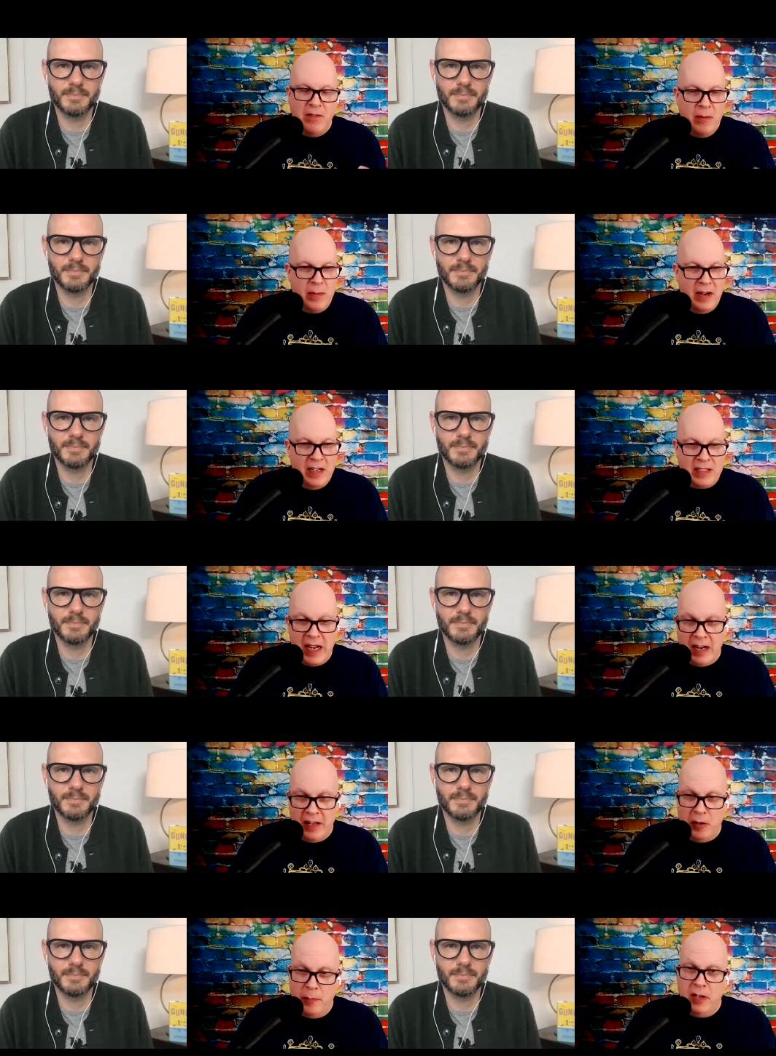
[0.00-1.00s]
Speaker 1: Everybody's
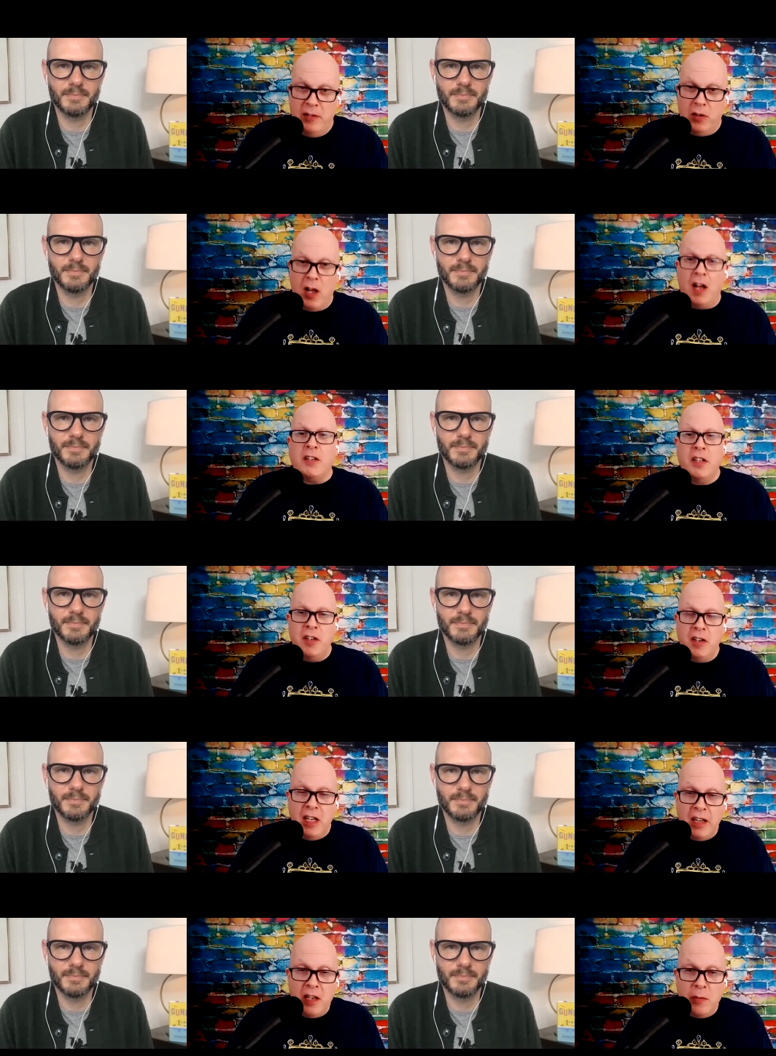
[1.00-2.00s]
got a little bit of loss that
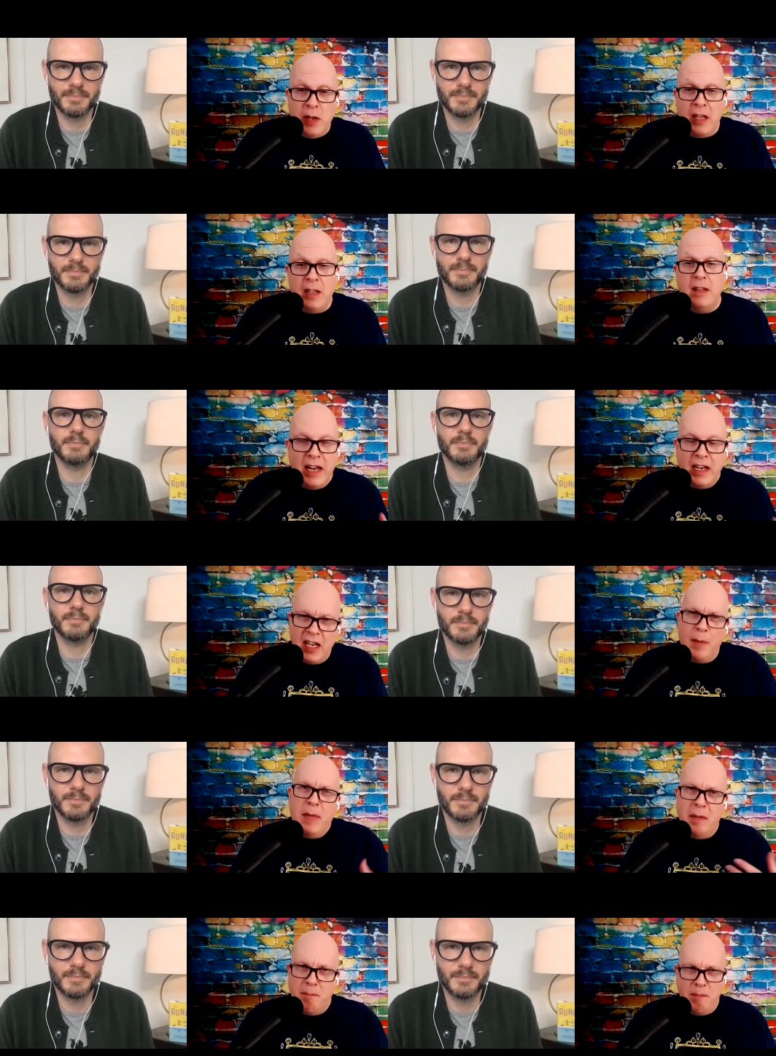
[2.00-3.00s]
they're dealing with and
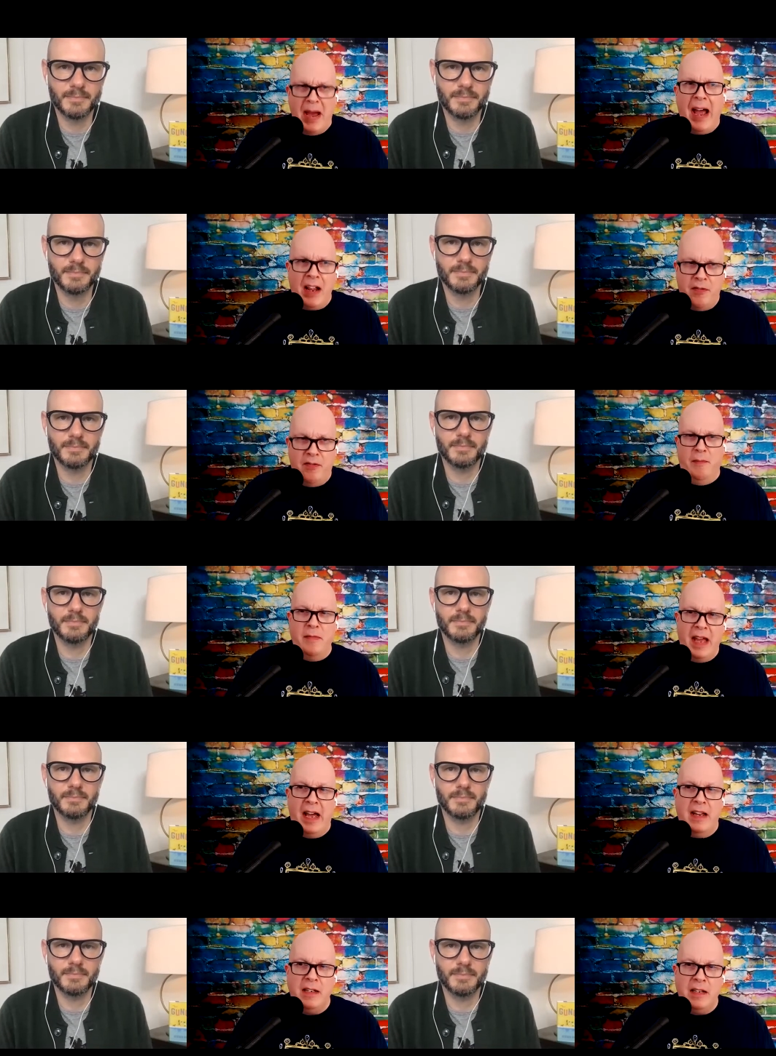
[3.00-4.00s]
coming back from
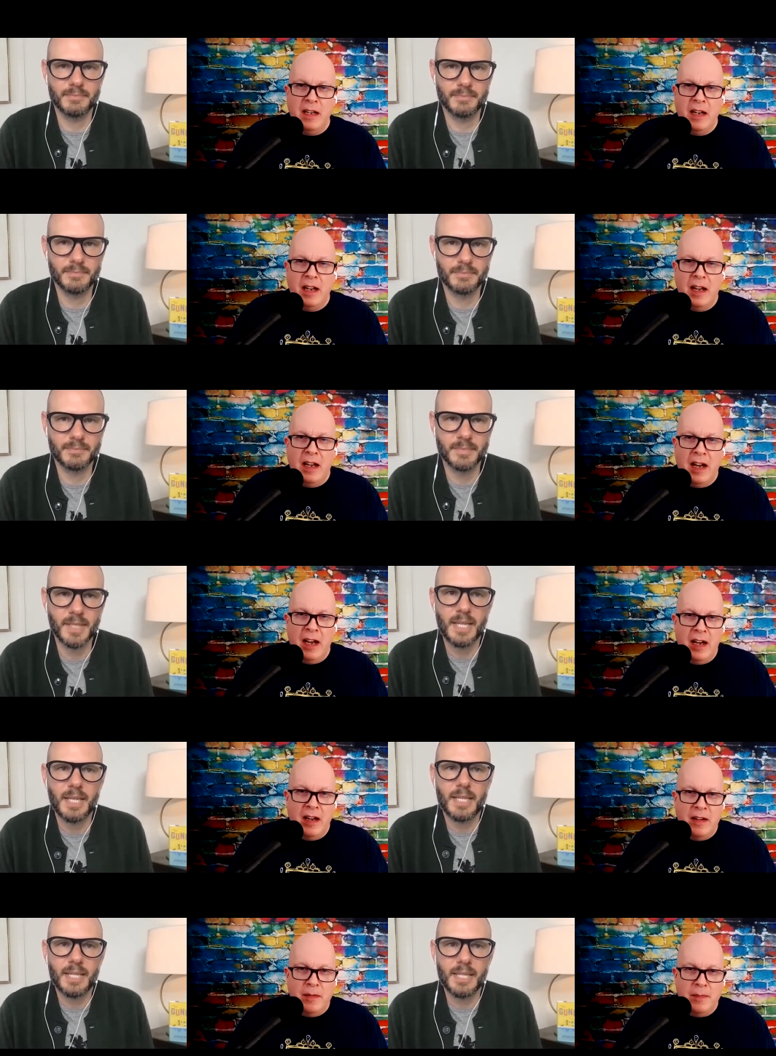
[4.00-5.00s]
that.
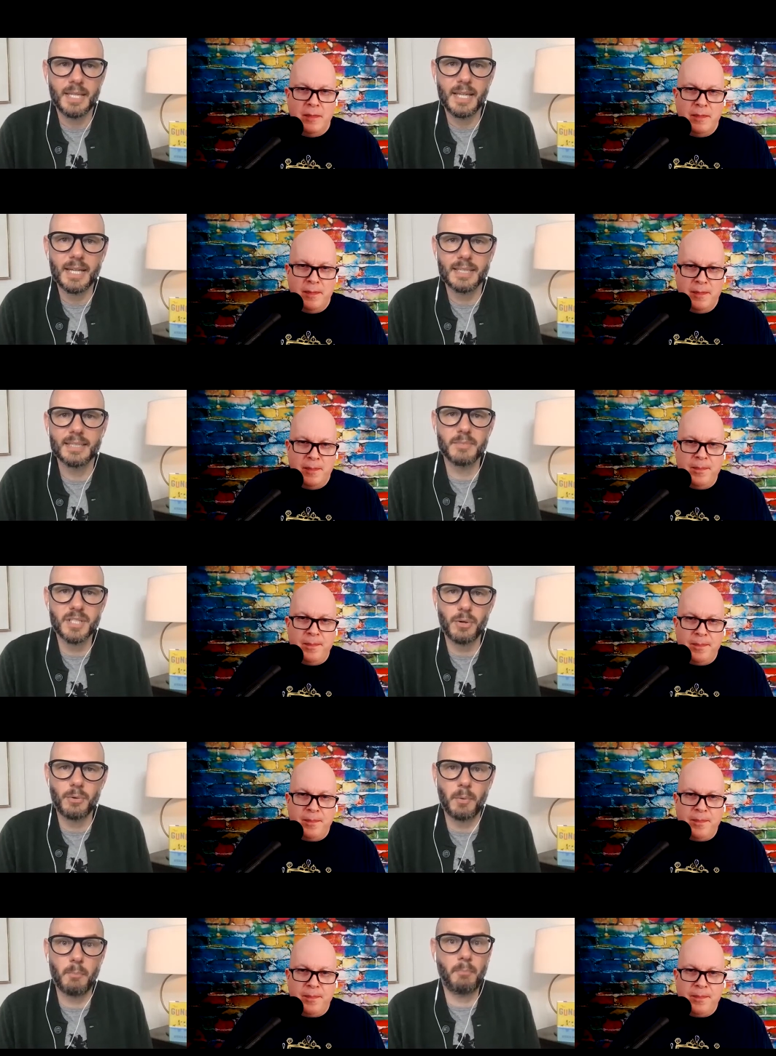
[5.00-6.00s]
Speaker 2: Uh, yeah.
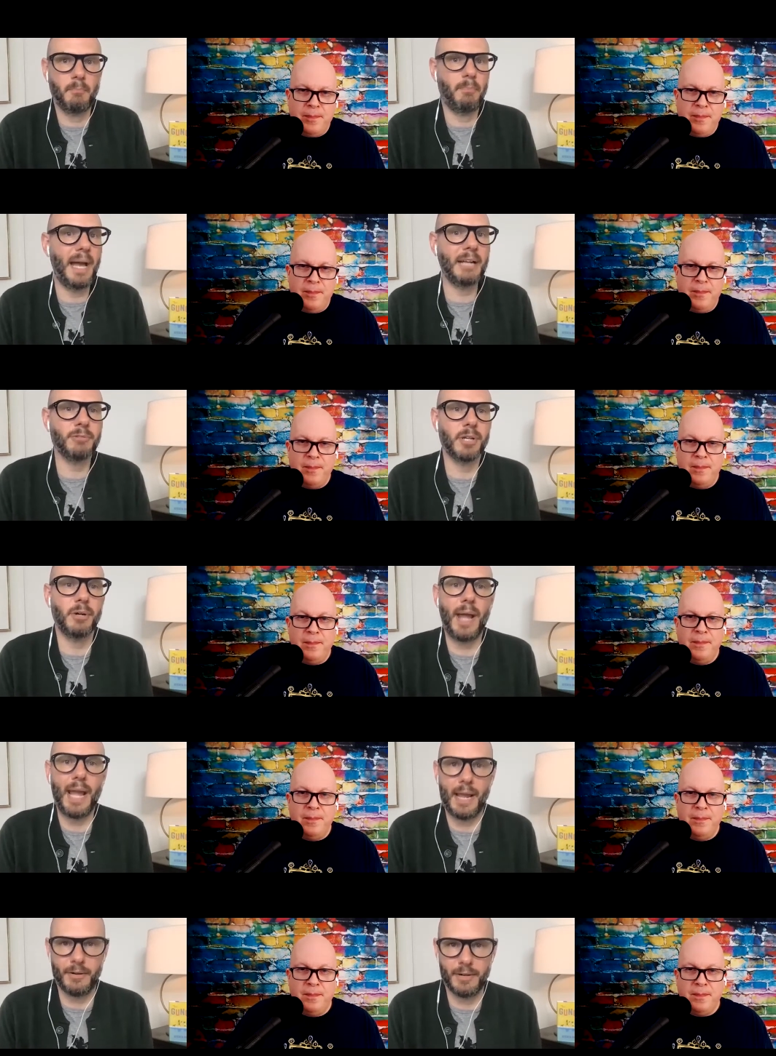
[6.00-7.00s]
So Patrick
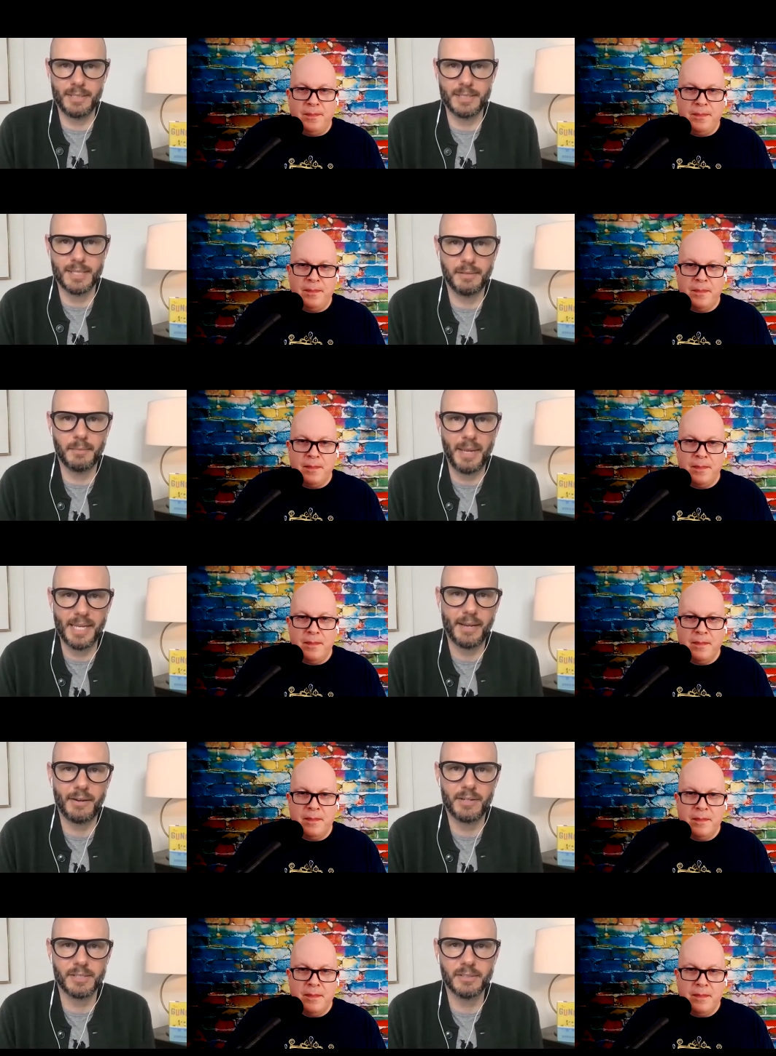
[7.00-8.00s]
O'Hara is the
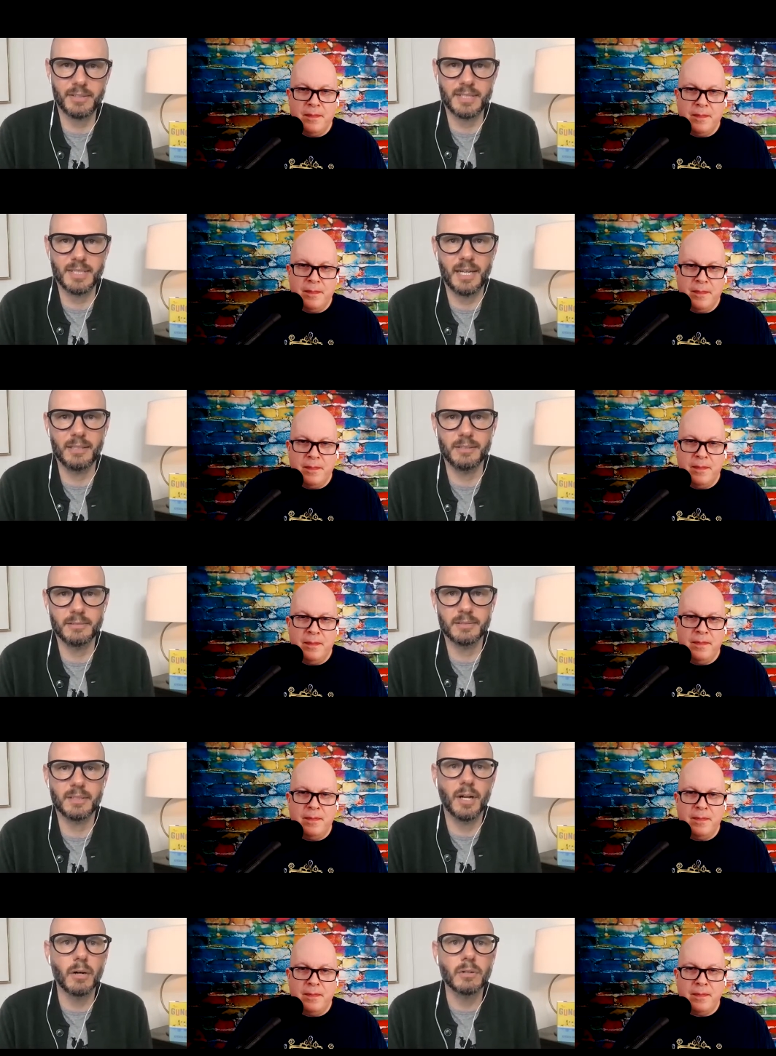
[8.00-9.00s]
main character, the
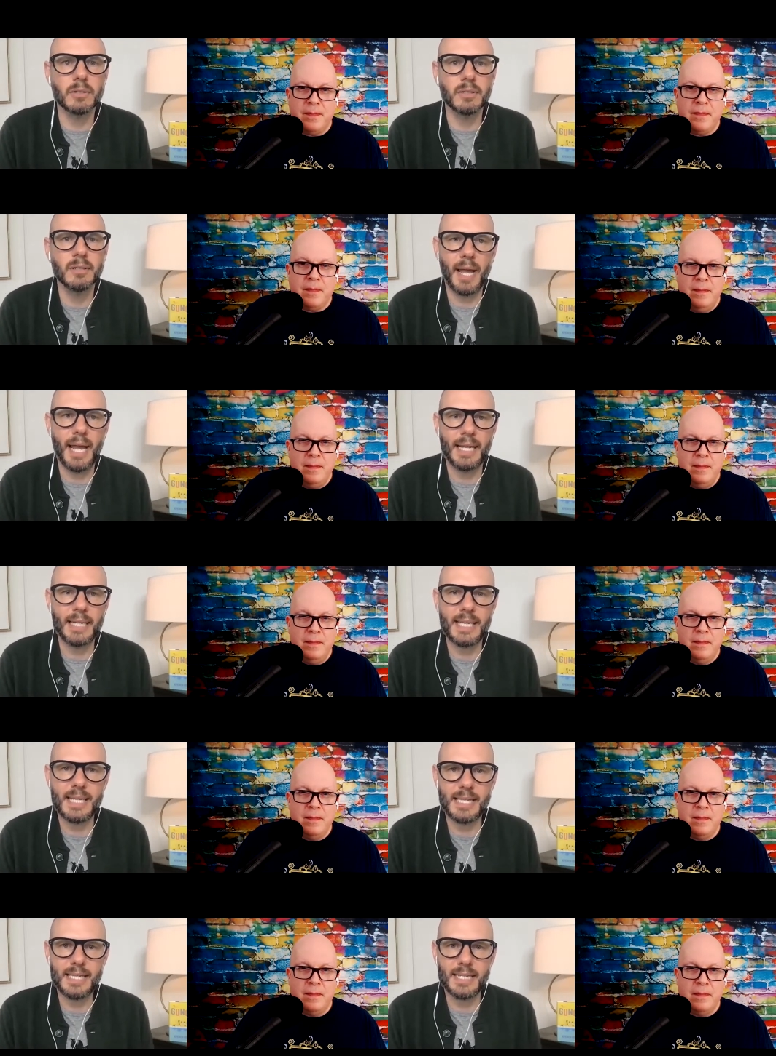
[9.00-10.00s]
title Guncle, and
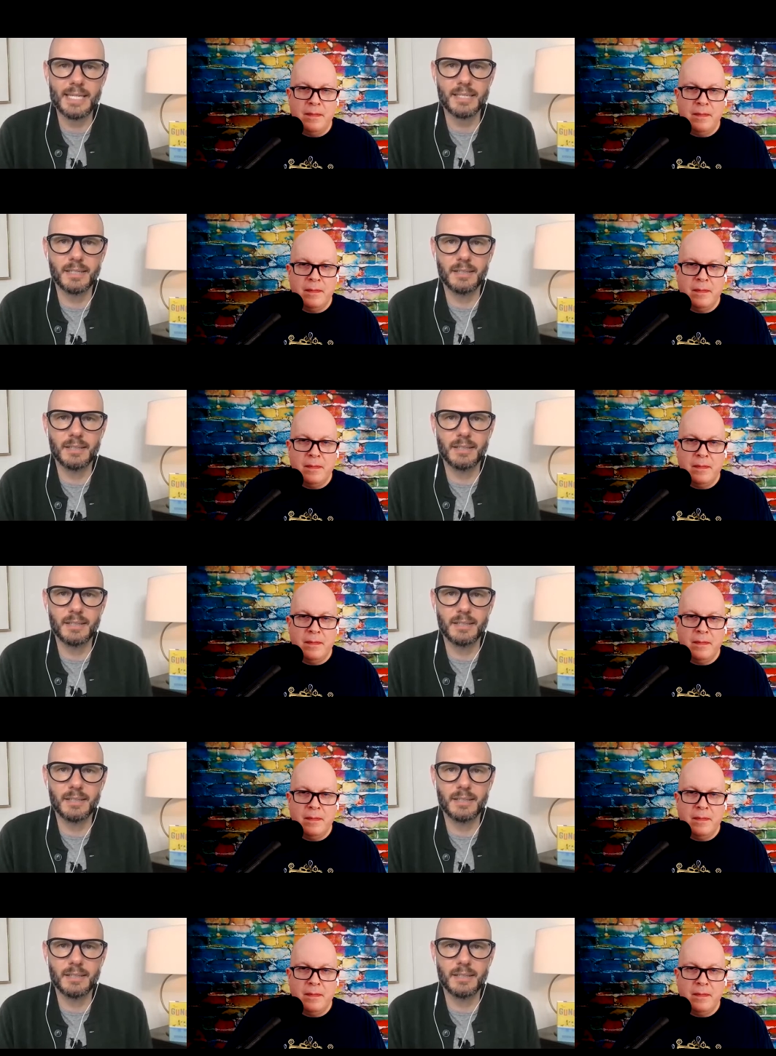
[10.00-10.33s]
he is